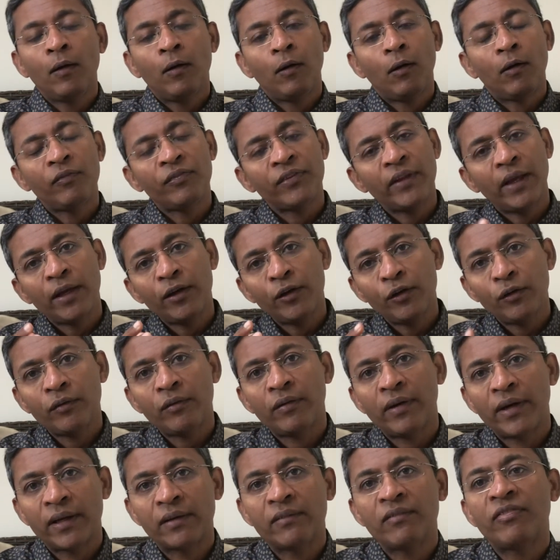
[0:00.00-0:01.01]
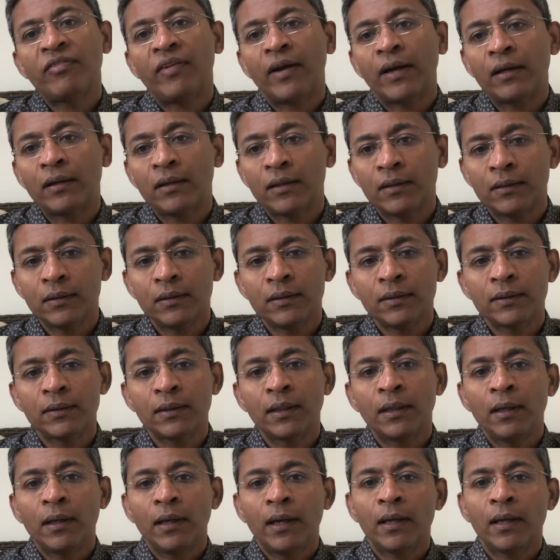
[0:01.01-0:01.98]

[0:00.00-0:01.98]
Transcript: Of the endocrine factors,